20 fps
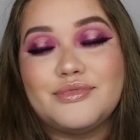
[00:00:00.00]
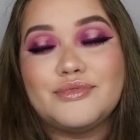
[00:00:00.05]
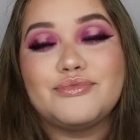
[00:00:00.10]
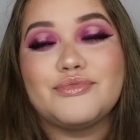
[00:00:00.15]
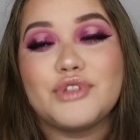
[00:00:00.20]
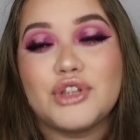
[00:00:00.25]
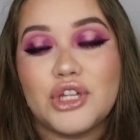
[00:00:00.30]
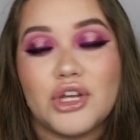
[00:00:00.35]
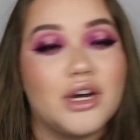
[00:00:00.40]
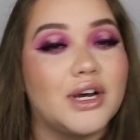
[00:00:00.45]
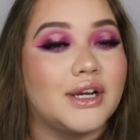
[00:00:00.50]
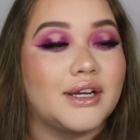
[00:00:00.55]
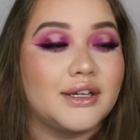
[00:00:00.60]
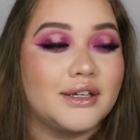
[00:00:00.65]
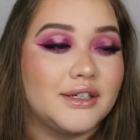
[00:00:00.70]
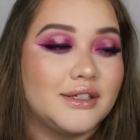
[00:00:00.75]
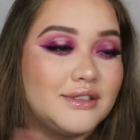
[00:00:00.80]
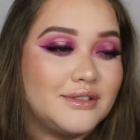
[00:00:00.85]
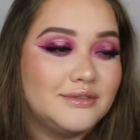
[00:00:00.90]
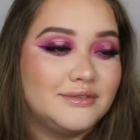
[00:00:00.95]
look.
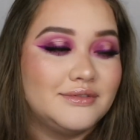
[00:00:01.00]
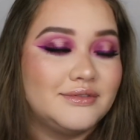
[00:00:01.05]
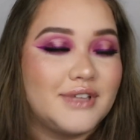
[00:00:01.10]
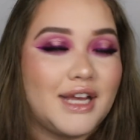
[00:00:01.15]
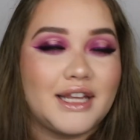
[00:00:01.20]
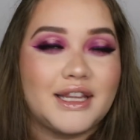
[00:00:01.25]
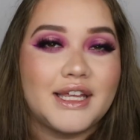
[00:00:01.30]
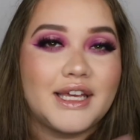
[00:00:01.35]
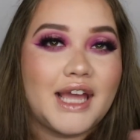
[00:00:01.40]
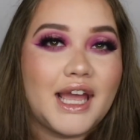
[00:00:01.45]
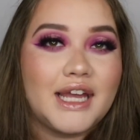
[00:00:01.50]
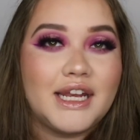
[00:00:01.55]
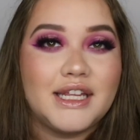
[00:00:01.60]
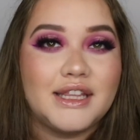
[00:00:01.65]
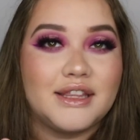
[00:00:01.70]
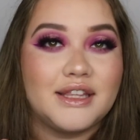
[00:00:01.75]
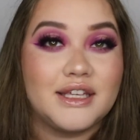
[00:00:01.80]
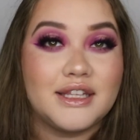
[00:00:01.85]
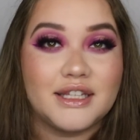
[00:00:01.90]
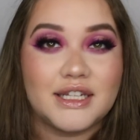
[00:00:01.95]
I like
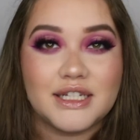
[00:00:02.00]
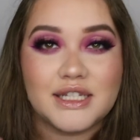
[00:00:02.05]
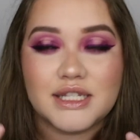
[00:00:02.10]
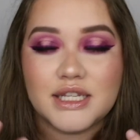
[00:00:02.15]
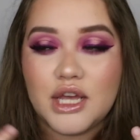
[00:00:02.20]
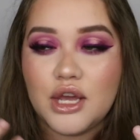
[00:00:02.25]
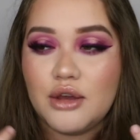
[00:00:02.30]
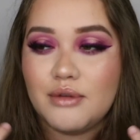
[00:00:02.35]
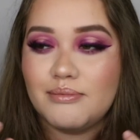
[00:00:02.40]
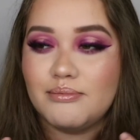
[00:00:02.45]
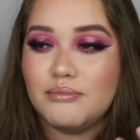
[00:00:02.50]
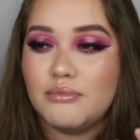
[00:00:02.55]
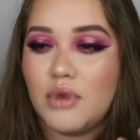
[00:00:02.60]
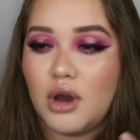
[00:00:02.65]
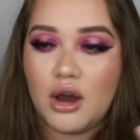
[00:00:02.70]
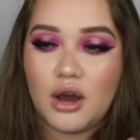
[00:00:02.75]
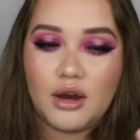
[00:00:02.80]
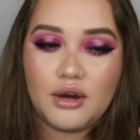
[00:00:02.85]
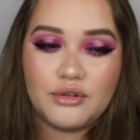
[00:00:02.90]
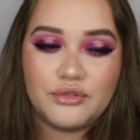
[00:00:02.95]
anything that's
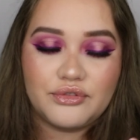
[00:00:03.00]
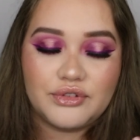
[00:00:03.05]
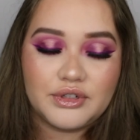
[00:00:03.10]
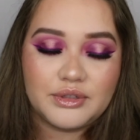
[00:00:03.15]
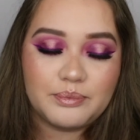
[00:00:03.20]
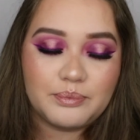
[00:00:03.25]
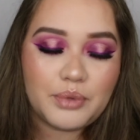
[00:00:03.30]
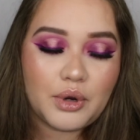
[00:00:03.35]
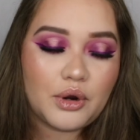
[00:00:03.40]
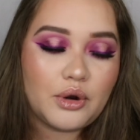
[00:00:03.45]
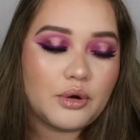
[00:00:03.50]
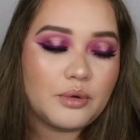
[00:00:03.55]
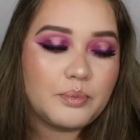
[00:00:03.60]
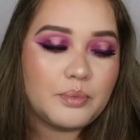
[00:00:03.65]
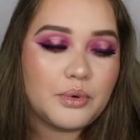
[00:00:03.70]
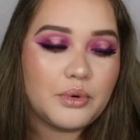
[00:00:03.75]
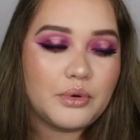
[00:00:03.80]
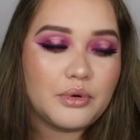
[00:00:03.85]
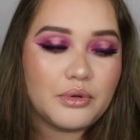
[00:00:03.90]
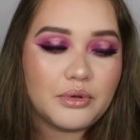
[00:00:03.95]
mauve and
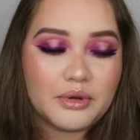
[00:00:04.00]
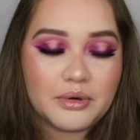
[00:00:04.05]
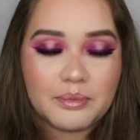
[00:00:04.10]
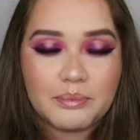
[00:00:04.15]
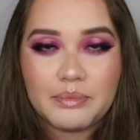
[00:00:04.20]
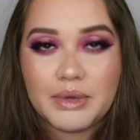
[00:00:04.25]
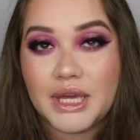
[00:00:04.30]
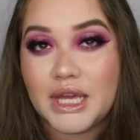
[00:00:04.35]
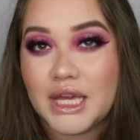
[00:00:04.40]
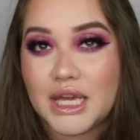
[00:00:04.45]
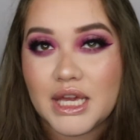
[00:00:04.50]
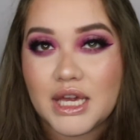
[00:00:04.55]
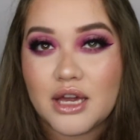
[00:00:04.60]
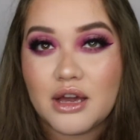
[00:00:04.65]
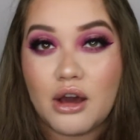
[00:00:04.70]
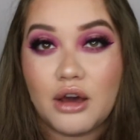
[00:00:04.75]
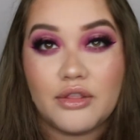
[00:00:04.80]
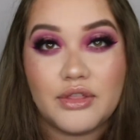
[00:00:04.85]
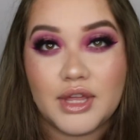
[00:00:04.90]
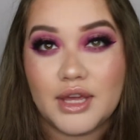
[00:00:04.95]
purple or
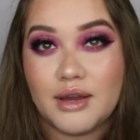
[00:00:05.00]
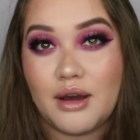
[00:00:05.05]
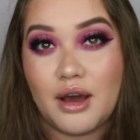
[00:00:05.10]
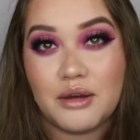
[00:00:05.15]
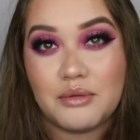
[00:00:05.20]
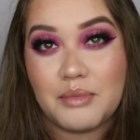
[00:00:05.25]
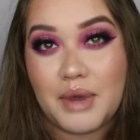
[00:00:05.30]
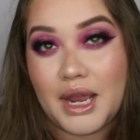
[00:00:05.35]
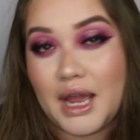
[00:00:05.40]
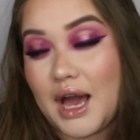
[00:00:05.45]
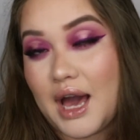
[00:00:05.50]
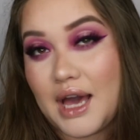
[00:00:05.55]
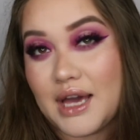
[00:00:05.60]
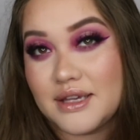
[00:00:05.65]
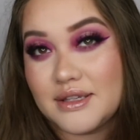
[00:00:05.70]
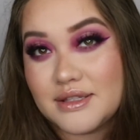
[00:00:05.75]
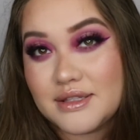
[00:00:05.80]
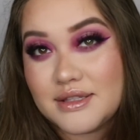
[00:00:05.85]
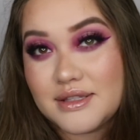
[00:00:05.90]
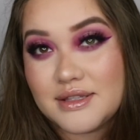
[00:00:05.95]
pink on my
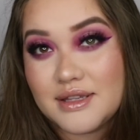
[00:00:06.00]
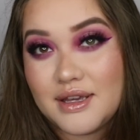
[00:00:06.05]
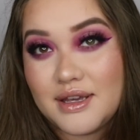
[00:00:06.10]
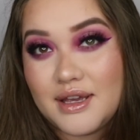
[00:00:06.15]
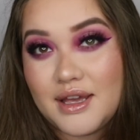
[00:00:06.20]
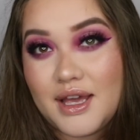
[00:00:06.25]
eyes.